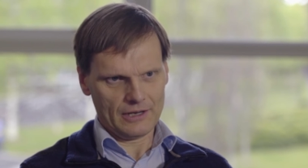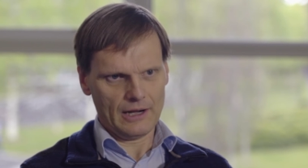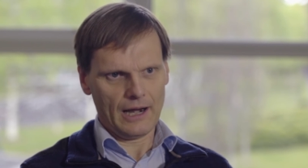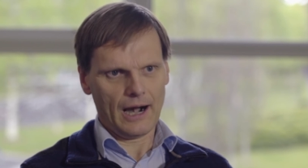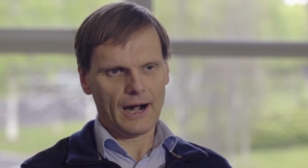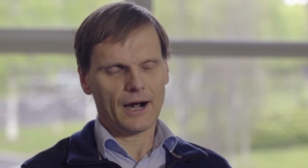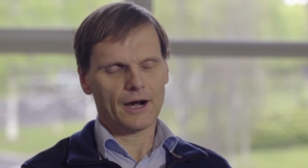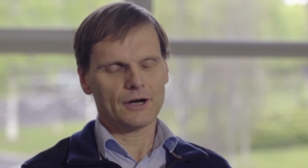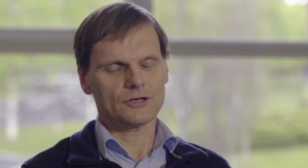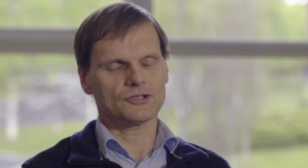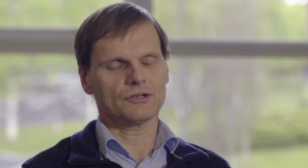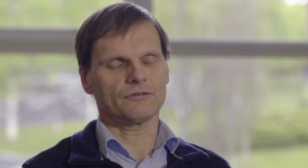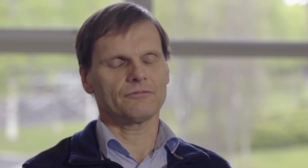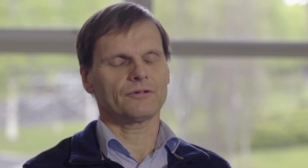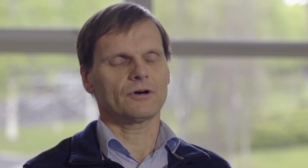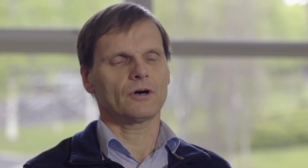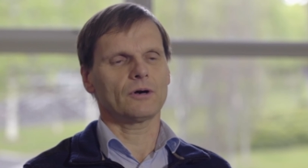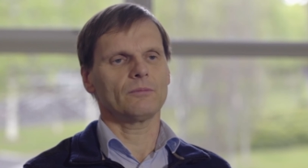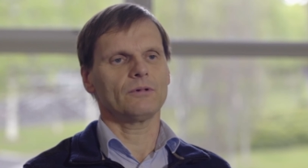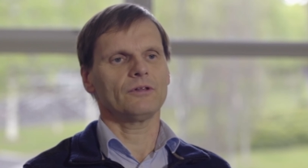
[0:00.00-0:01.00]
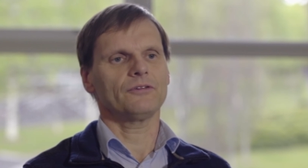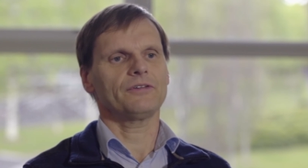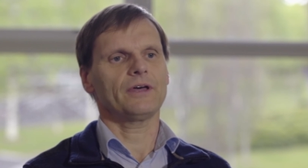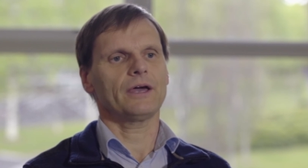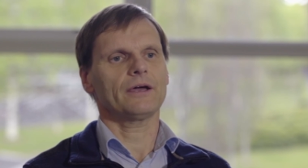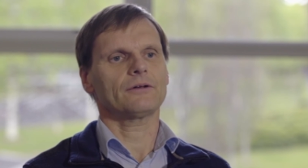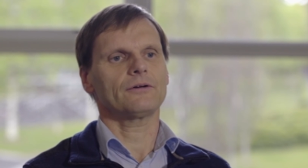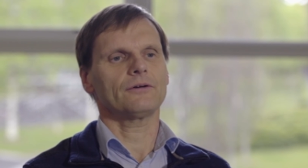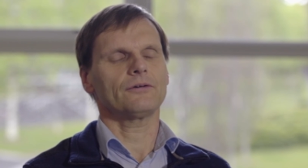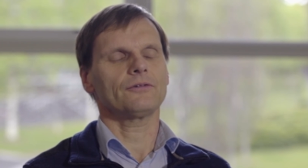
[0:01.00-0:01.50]
large informal
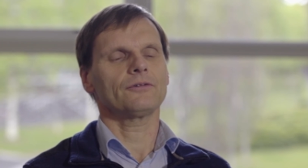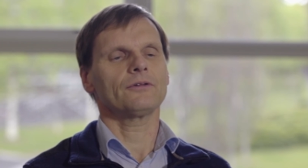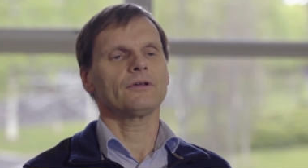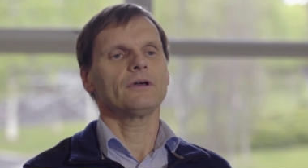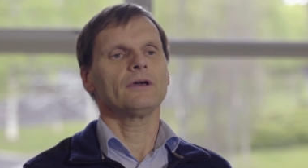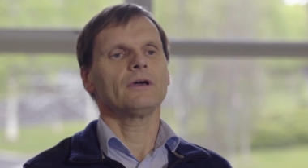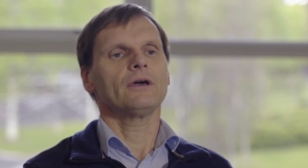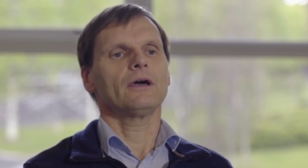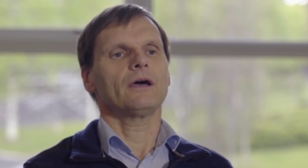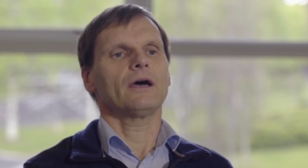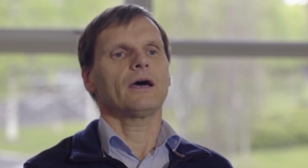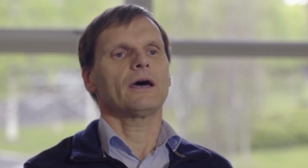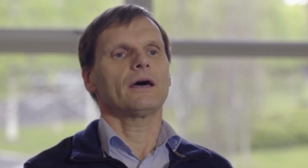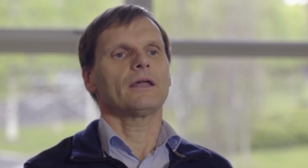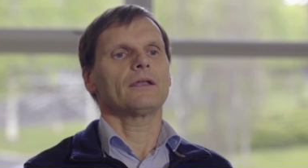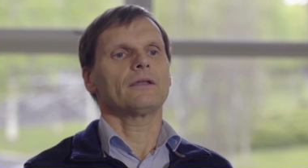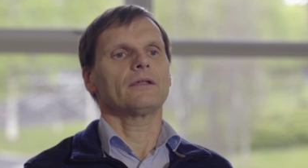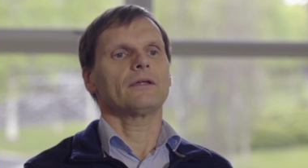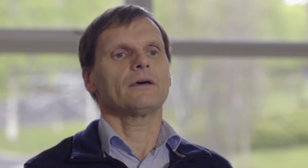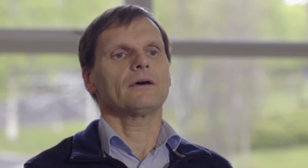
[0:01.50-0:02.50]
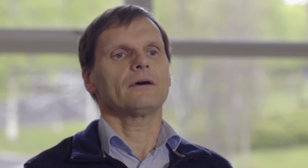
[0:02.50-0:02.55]
sectors, and